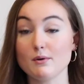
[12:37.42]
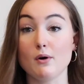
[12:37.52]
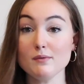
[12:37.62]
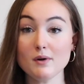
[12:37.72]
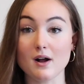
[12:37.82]
So
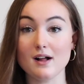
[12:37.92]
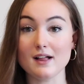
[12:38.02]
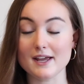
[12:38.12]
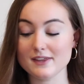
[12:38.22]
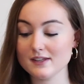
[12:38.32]
overall,
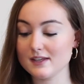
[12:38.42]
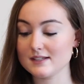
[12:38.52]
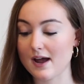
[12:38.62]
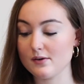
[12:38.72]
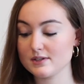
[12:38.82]
I think
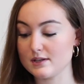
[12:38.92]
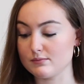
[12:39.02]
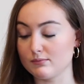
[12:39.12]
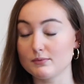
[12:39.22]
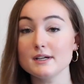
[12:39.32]
this house
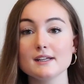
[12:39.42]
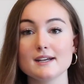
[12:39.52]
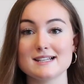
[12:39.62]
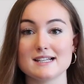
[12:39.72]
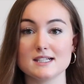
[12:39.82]
is really
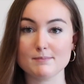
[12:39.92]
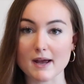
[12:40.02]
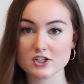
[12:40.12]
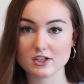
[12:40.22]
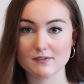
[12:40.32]
nice,
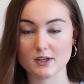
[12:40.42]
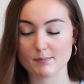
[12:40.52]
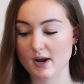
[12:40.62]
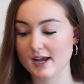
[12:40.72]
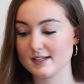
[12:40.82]
especially for the
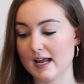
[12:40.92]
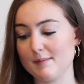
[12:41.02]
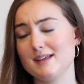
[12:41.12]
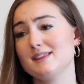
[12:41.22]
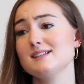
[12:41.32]
price.
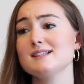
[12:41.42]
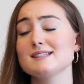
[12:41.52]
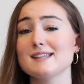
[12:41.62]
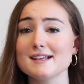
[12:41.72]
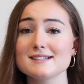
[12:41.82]
I mean, this is
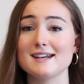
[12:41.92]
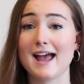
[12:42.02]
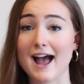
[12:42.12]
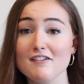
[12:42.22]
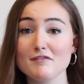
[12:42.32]
less than
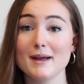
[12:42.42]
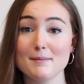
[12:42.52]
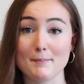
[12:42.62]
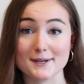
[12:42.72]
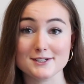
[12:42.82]
half
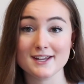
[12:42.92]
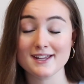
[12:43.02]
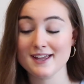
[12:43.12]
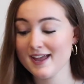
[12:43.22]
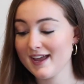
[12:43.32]
my
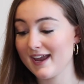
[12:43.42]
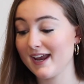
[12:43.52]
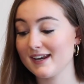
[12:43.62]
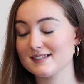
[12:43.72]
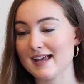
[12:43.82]
budget,
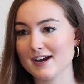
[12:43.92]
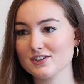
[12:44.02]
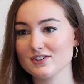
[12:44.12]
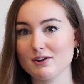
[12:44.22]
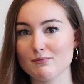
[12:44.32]
and it's
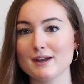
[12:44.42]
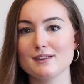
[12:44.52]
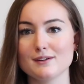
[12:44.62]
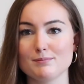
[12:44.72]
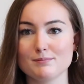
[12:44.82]
actually a
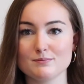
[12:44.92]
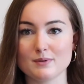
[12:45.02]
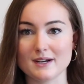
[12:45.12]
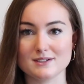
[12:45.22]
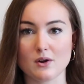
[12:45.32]
regular
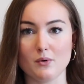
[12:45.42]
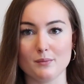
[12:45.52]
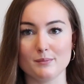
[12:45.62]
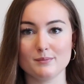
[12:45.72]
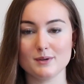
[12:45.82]
priced
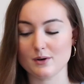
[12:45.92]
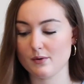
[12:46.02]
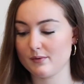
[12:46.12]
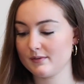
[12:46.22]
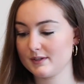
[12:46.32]
home, you
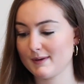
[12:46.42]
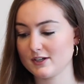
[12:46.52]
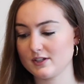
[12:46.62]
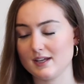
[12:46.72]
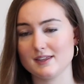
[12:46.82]
know,
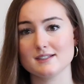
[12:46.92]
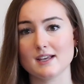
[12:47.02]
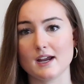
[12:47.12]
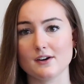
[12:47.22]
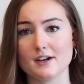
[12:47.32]
especially in
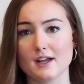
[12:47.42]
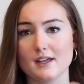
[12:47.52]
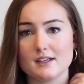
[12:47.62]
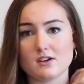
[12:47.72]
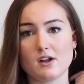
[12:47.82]
this
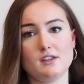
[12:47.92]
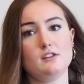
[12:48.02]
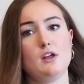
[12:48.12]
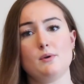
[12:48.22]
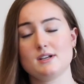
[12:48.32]
area. It's on the
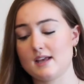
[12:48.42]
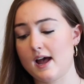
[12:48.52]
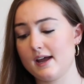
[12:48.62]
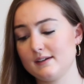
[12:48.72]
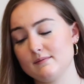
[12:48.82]
lower
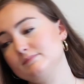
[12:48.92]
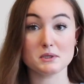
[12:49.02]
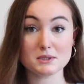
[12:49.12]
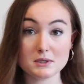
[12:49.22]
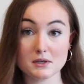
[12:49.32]
side.
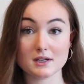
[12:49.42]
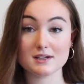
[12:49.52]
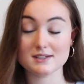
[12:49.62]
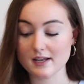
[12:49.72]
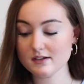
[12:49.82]
This is a good
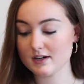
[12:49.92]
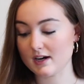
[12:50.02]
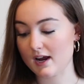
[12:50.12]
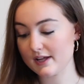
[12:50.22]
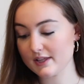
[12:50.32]
contender.
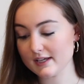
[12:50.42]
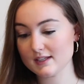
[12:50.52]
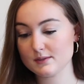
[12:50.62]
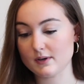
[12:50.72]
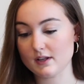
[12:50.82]
I like
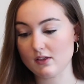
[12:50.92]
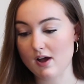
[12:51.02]
this one a